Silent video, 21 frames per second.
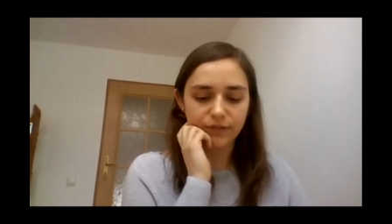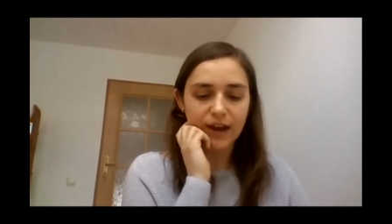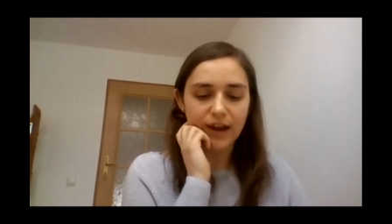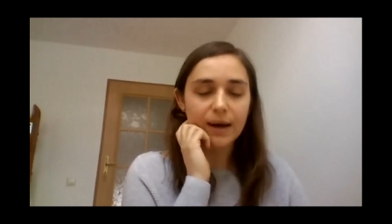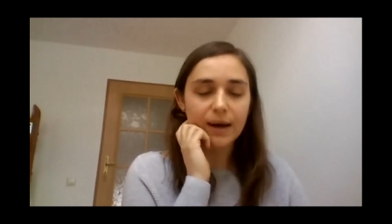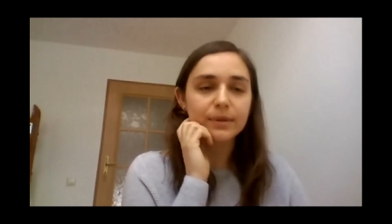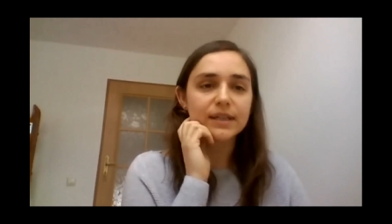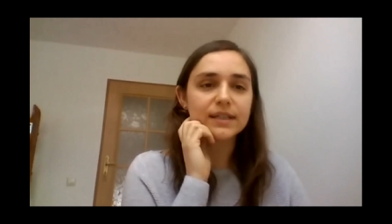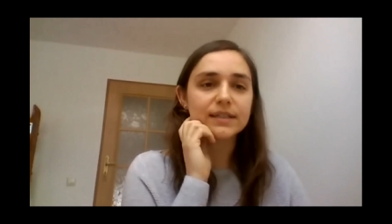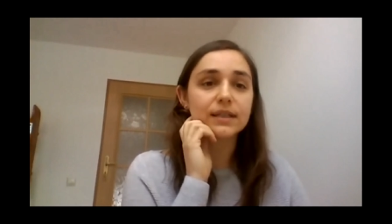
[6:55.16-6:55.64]

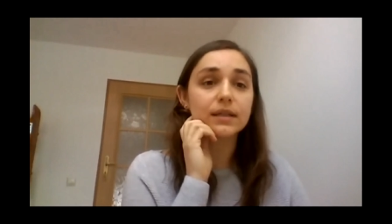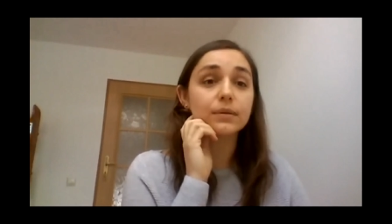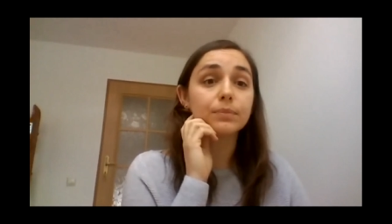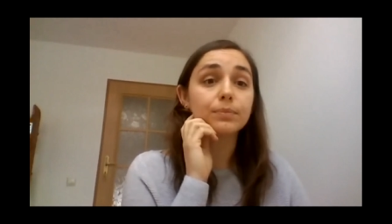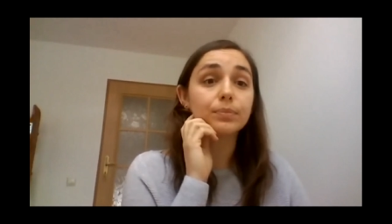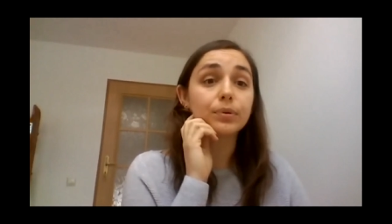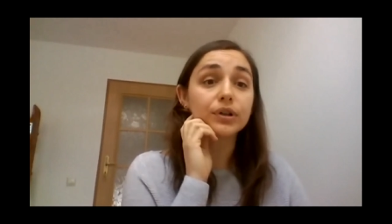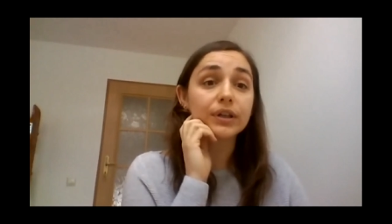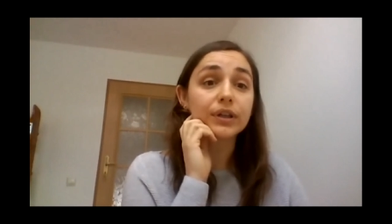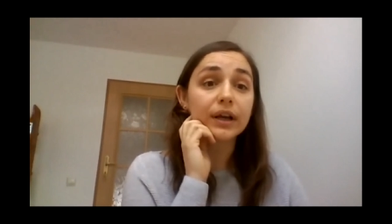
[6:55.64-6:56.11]
families.
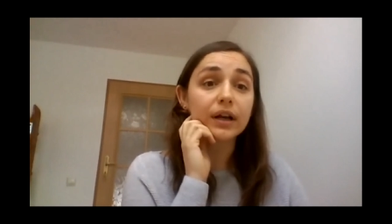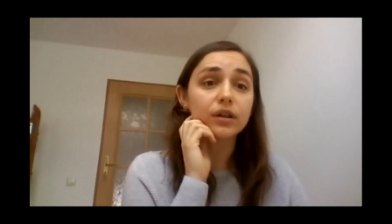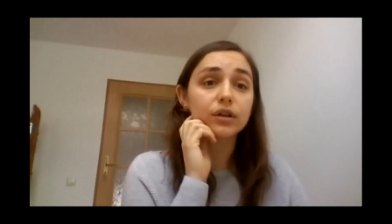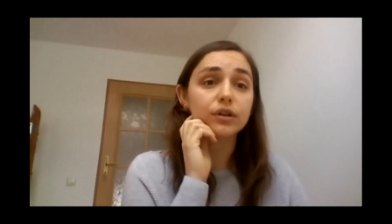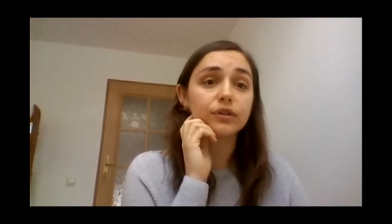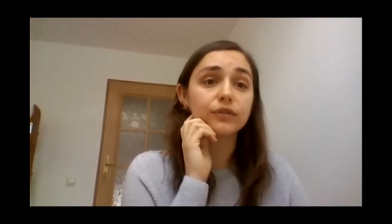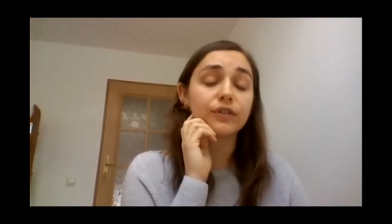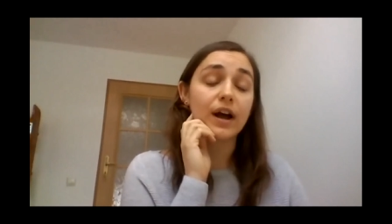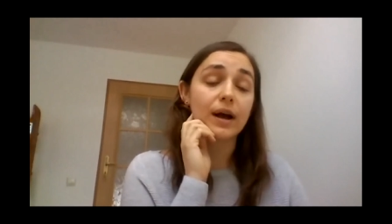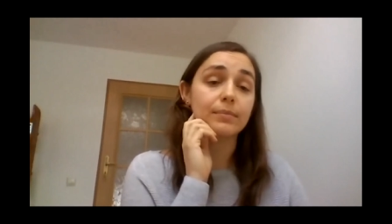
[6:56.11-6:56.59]
In
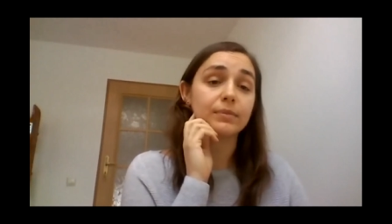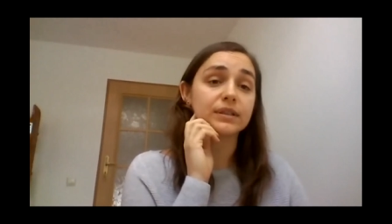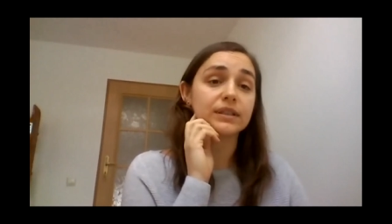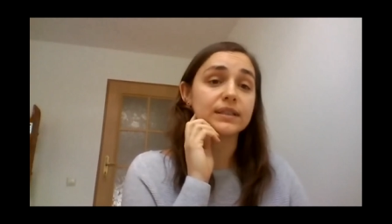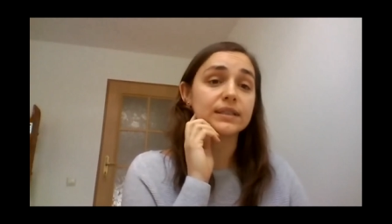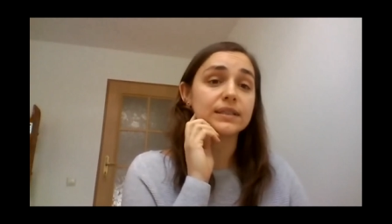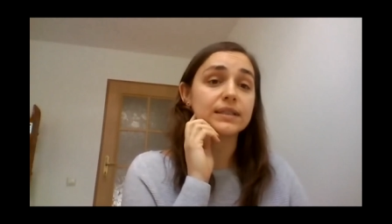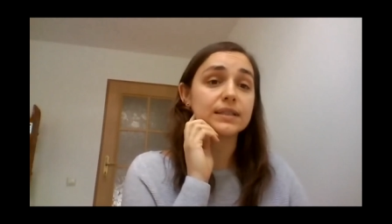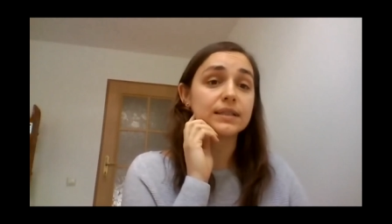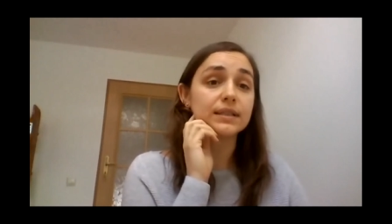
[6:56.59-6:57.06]
particular,
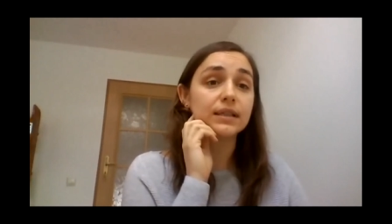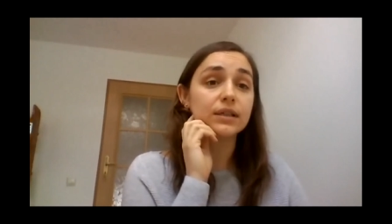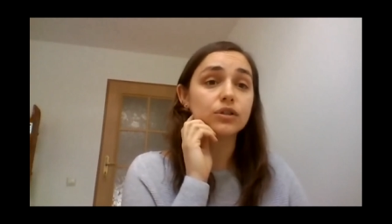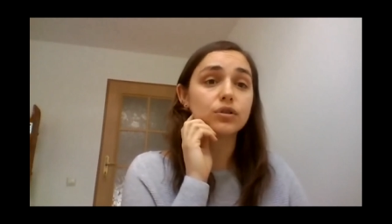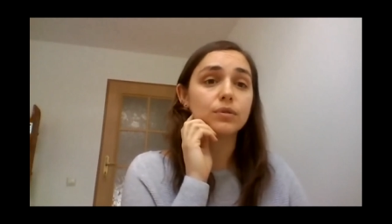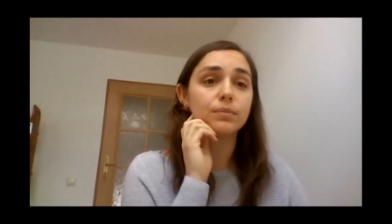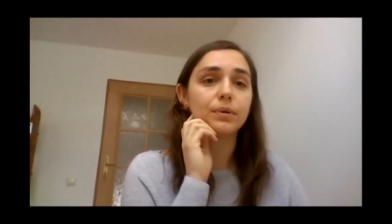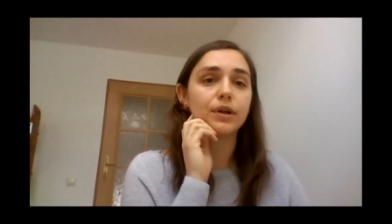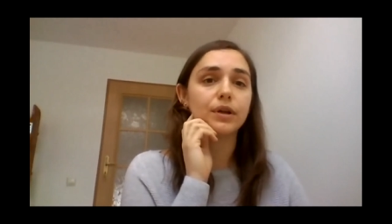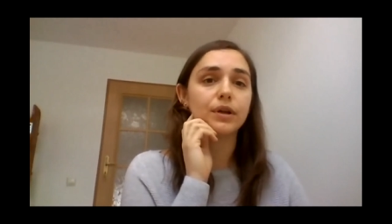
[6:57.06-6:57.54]
families need
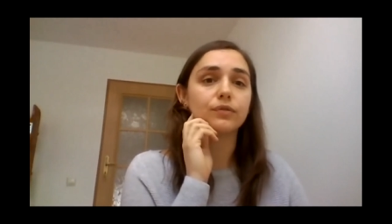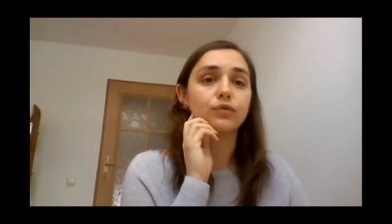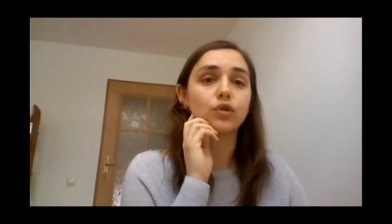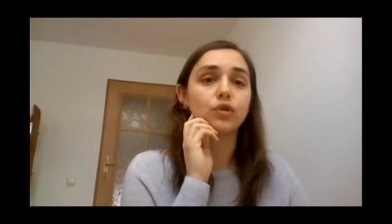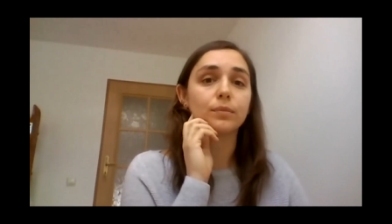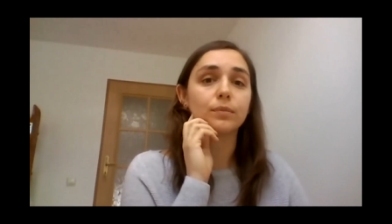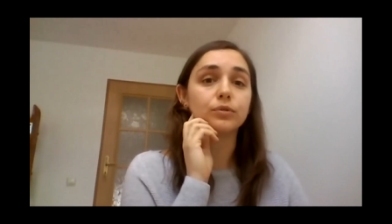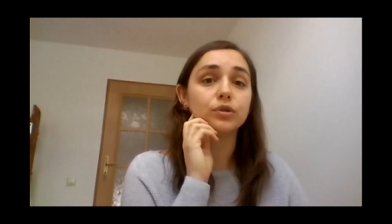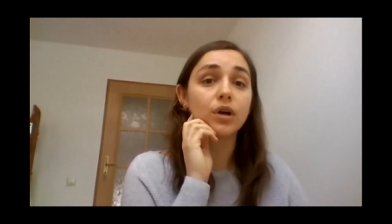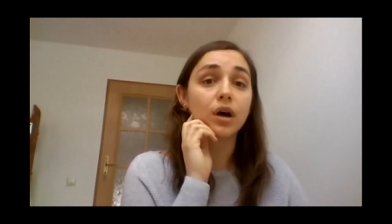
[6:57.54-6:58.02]
to be
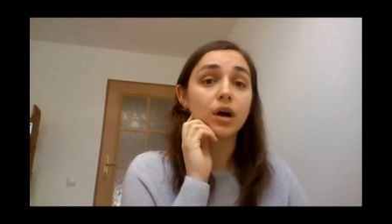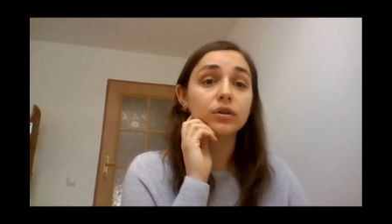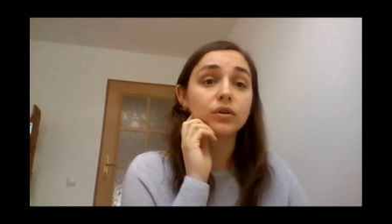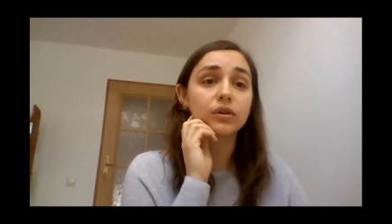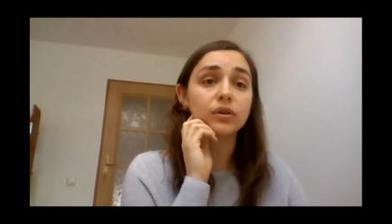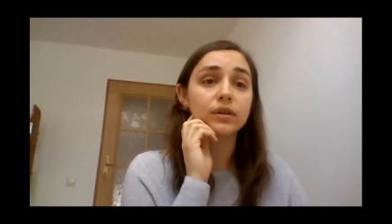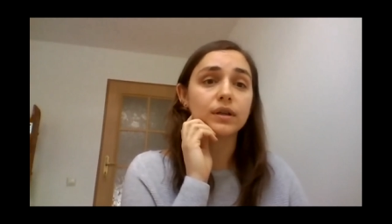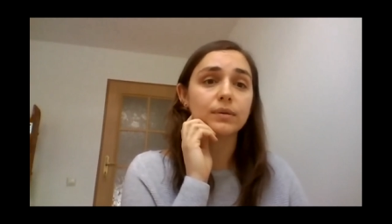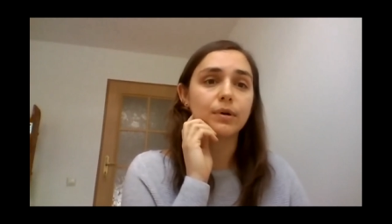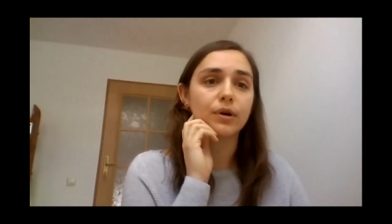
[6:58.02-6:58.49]
informed not
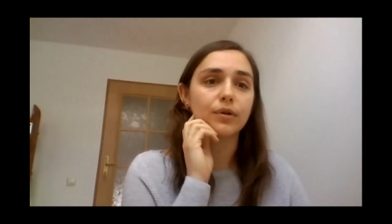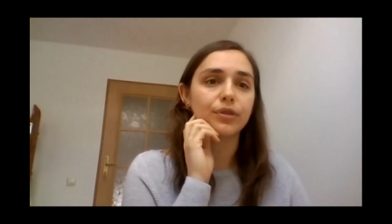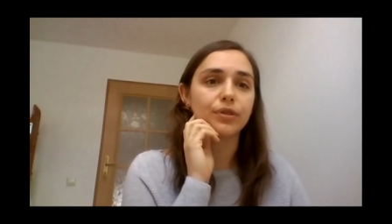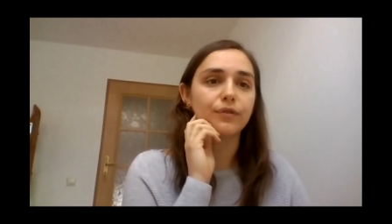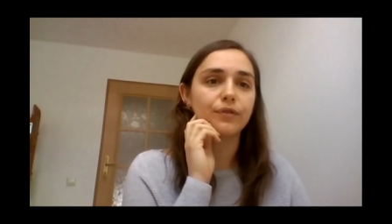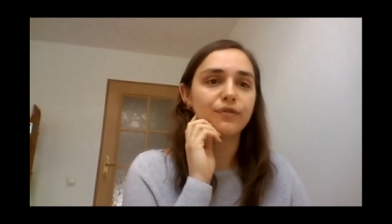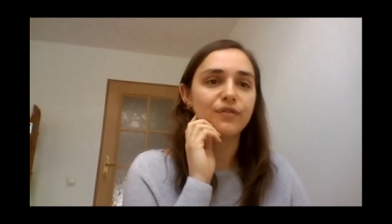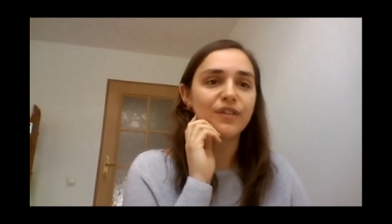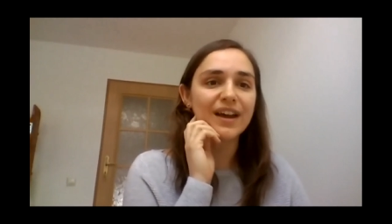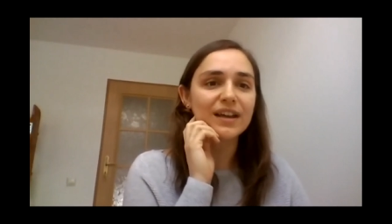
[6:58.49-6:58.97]
only about
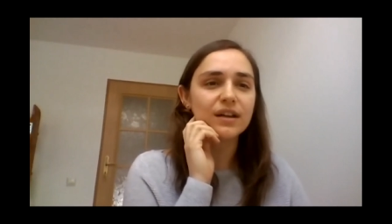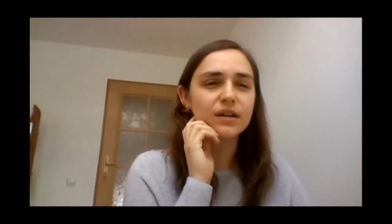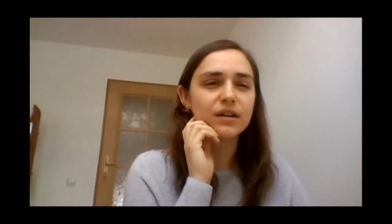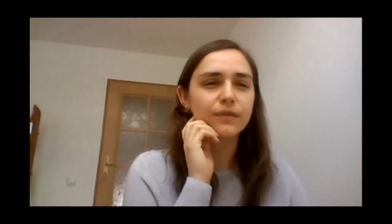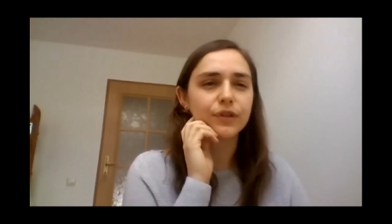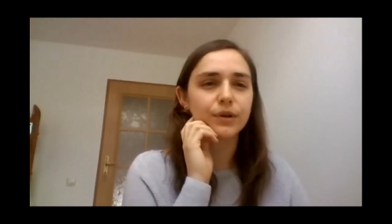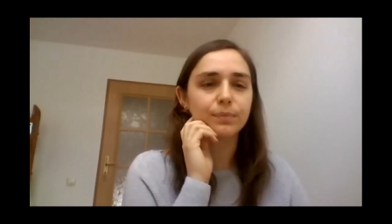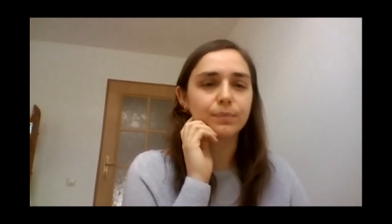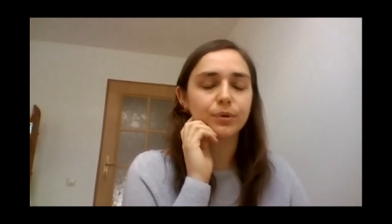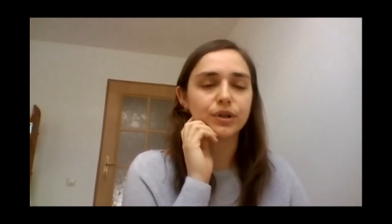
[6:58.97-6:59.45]
the fate
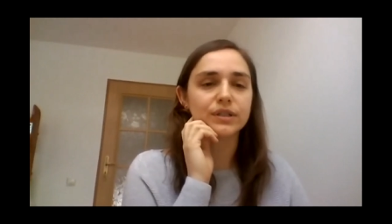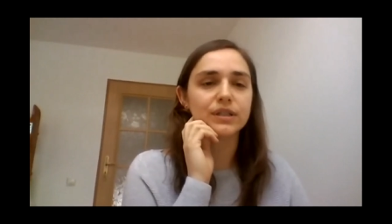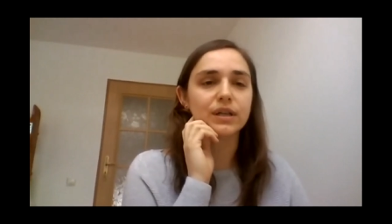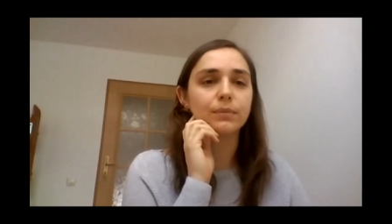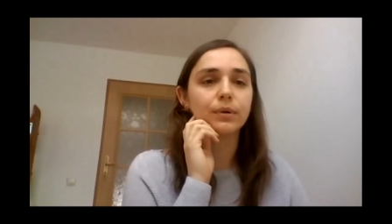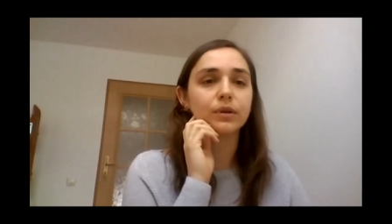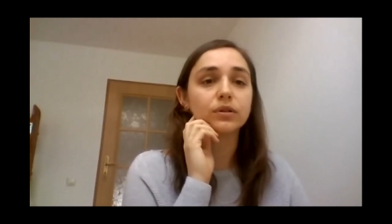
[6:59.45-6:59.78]
of the person,